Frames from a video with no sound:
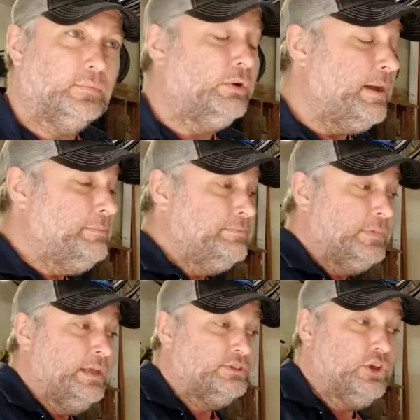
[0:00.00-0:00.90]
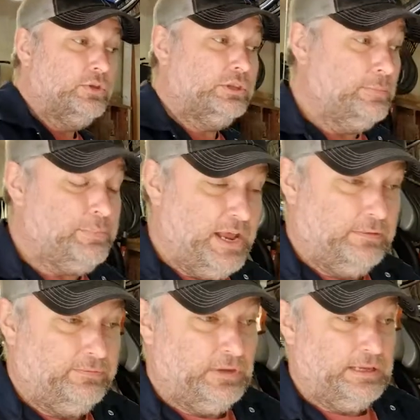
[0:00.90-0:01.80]
Okay. So the
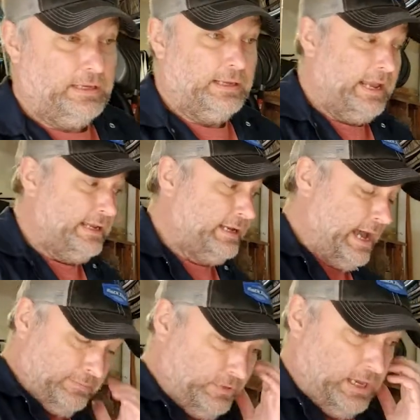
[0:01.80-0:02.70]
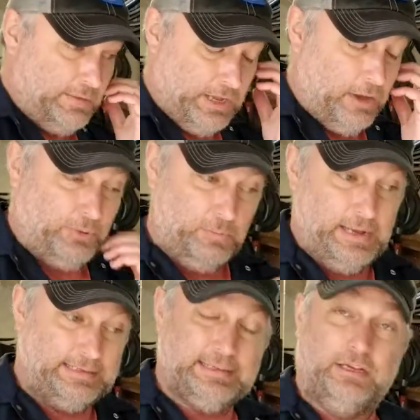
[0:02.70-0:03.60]
benefit, and I'll put
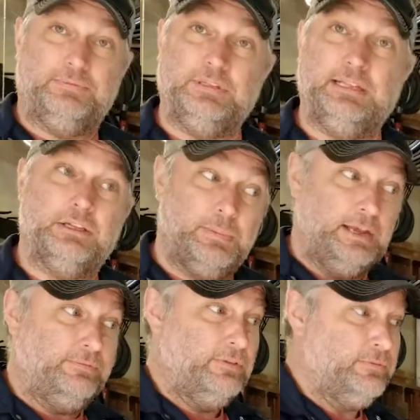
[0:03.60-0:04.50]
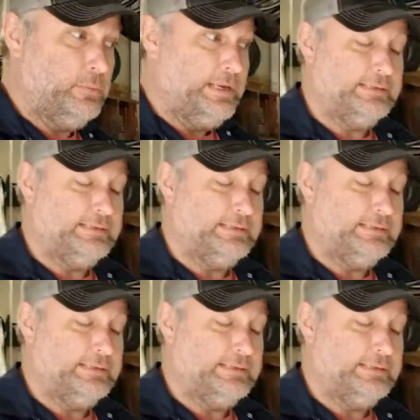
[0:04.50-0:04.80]
myself in there, the benefit for me